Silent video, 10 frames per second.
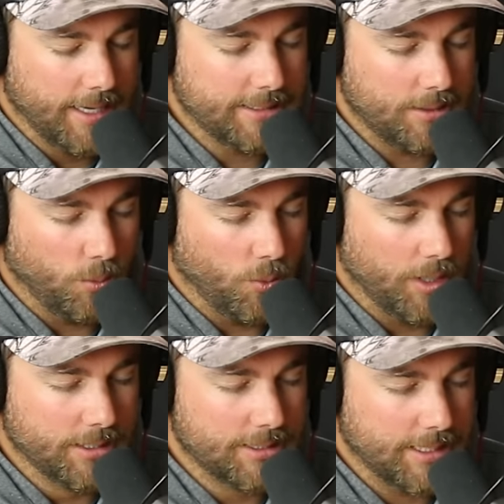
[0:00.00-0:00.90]
Isn't
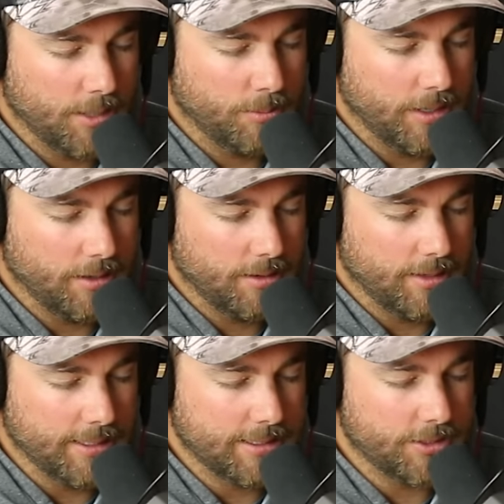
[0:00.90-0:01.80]
1 centimeter...
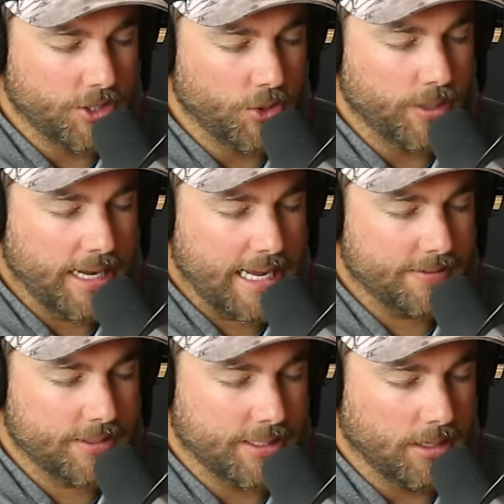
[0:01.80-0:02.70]
Isn't
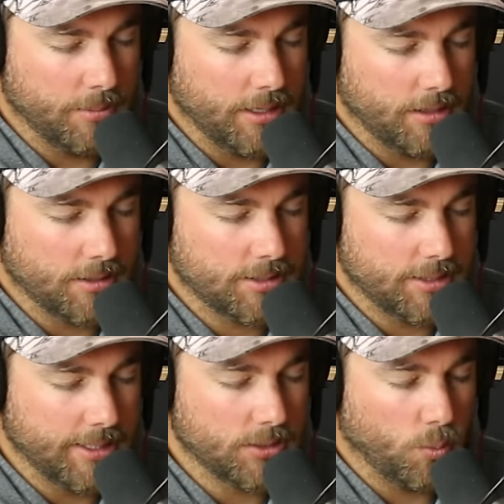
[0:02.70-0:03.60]
2.5
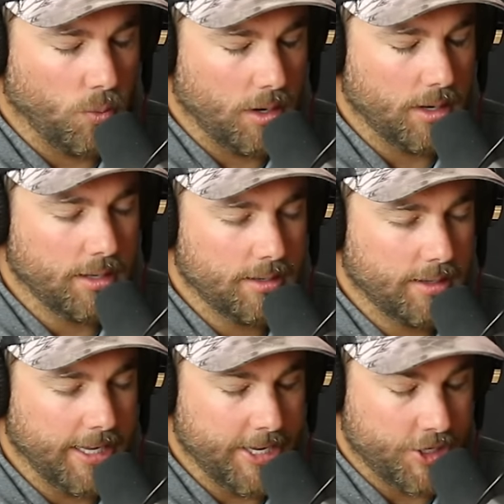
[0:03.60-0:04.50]
centimeters is 1
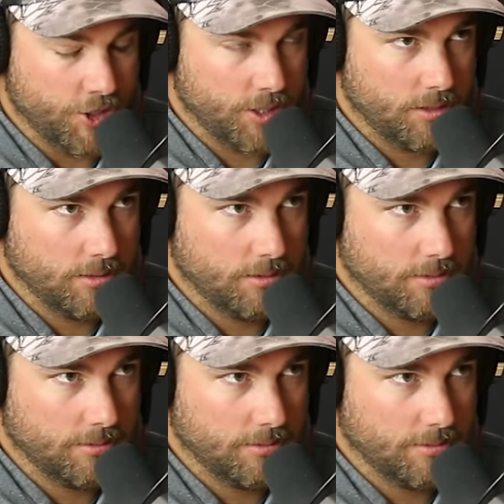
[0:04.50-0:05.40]
inch?
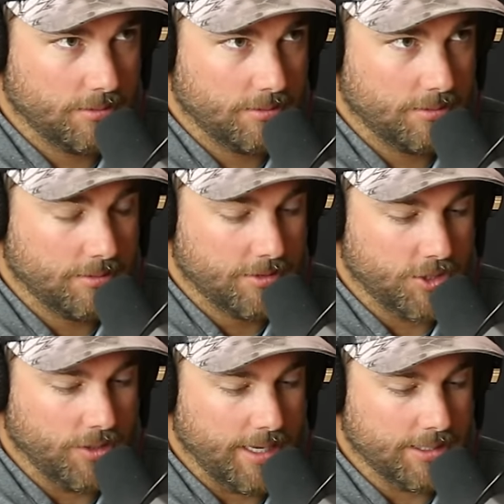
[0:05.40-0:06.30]

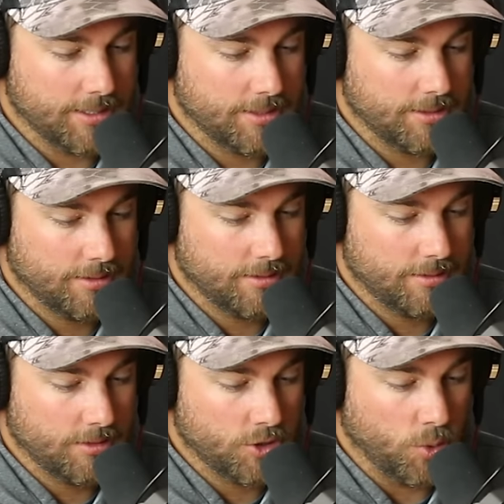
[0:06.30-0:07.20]
So that's
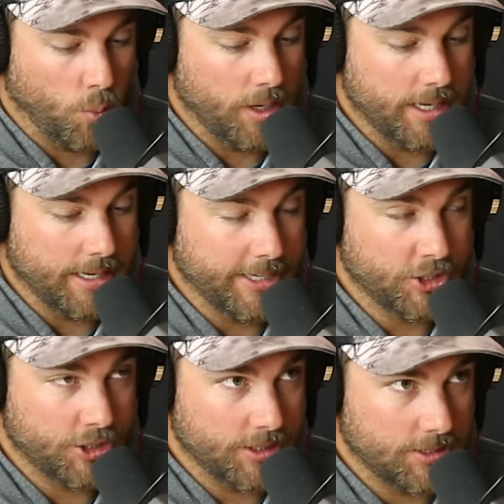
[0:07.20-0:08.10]
20
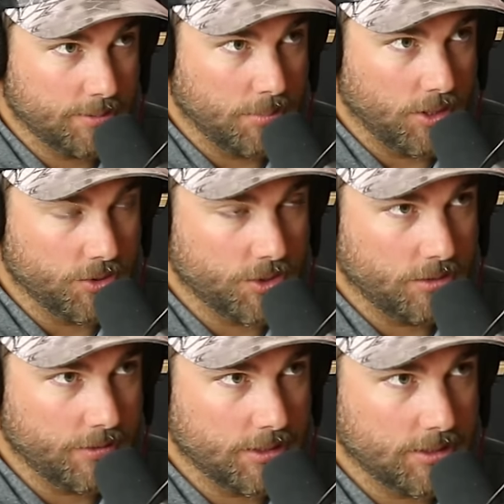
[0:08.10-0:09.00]
inches below
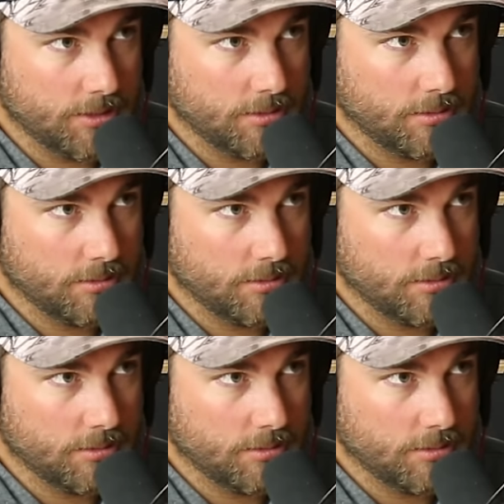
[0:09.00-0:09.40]
surface.